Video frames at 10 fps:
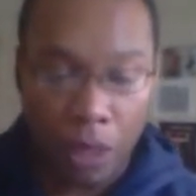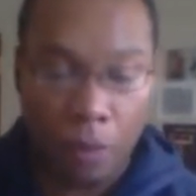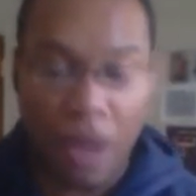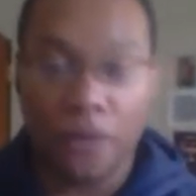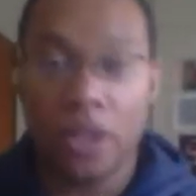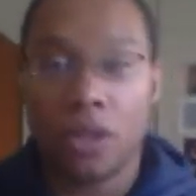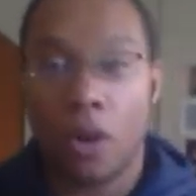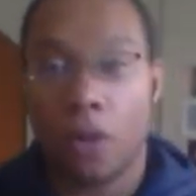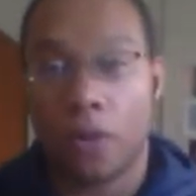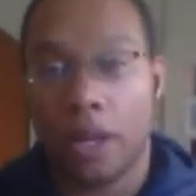friend's
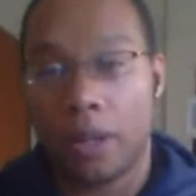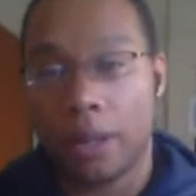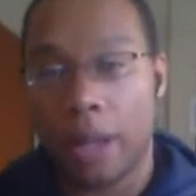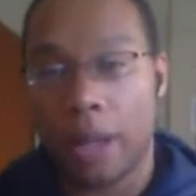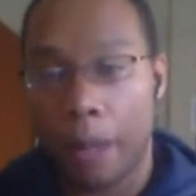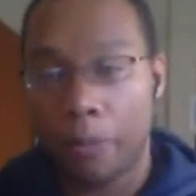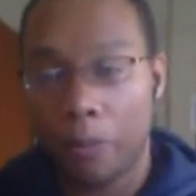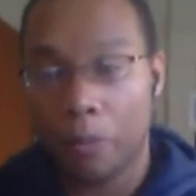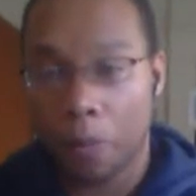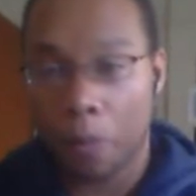girlfriend at the time
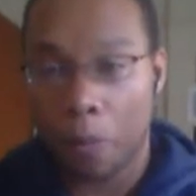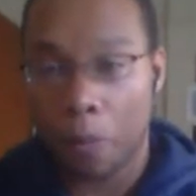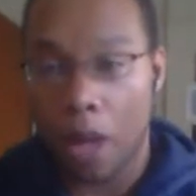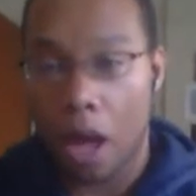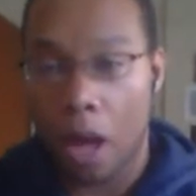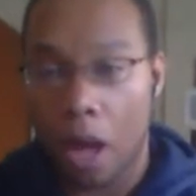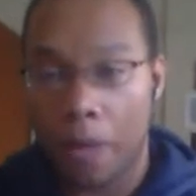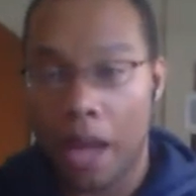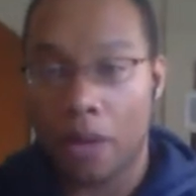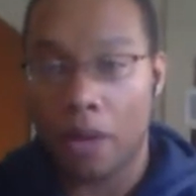
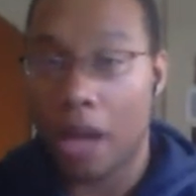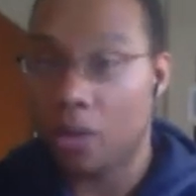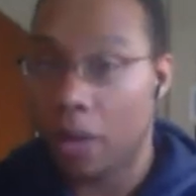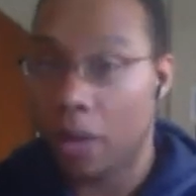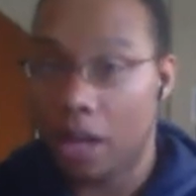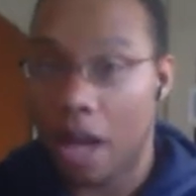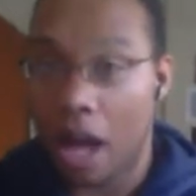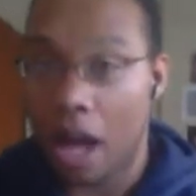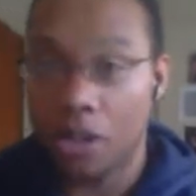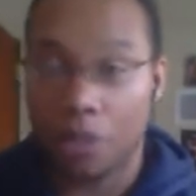had graduated
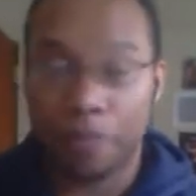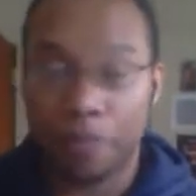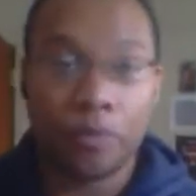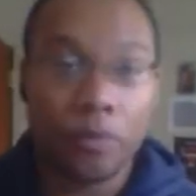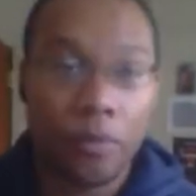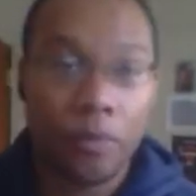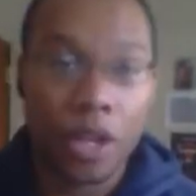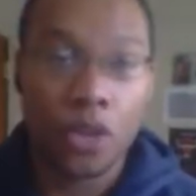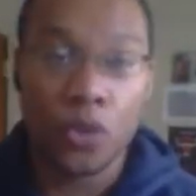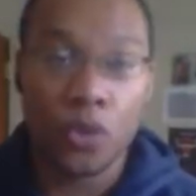college.
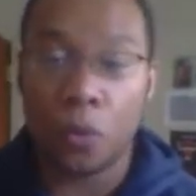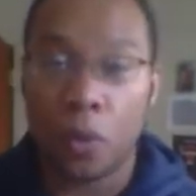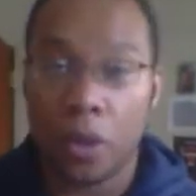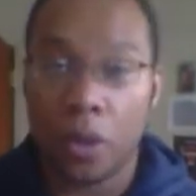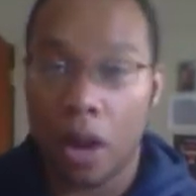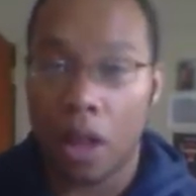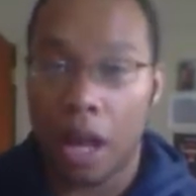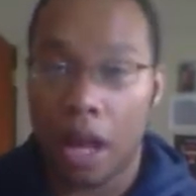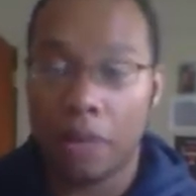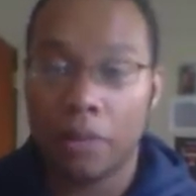She's from North Carolina.